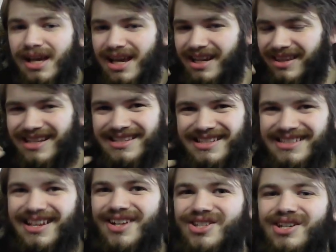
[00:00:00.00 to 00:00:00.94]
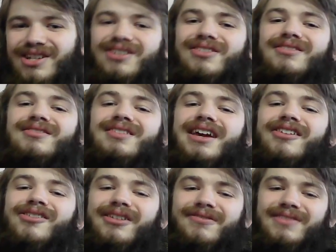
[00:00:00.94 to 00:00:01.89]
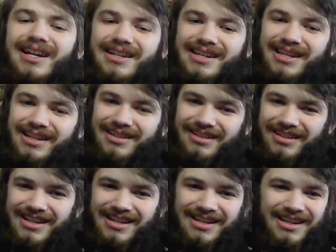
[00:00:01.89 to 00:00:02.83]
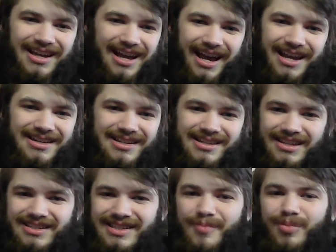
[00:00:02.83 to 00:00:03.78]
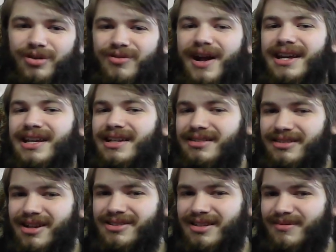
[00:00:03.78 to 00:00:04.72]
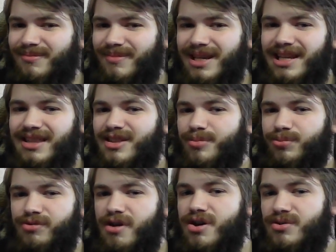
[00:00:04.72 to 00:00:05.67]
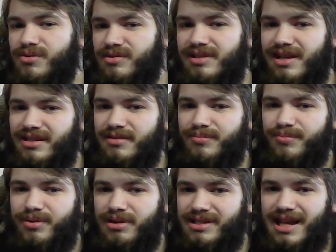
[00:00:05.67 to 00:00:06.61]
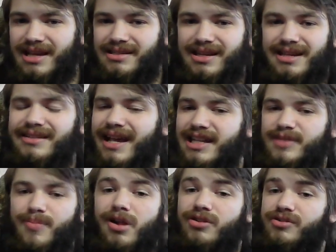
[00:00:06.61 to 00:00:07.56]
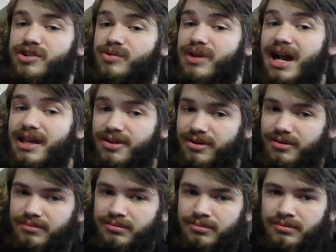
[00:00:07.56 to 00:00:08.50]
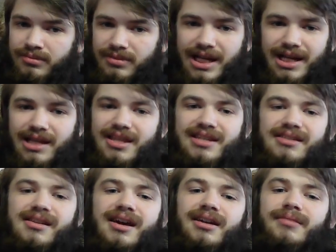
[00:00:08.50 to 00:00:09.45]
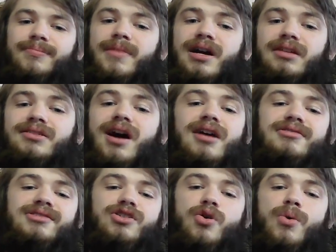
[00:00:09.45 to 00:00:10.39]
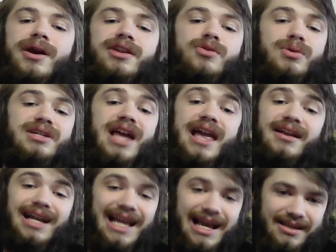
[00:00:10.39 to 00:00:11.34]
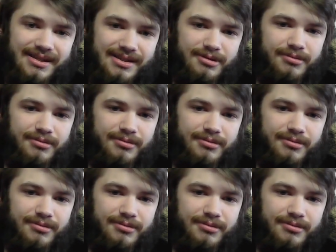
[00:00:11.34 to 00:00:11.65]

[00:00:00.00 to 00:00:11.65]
That's such a good narrative technique. And simple writing doesn't mean the prose doesn't possess intense pulchritude either. Like this line, toss a coin or take a guess.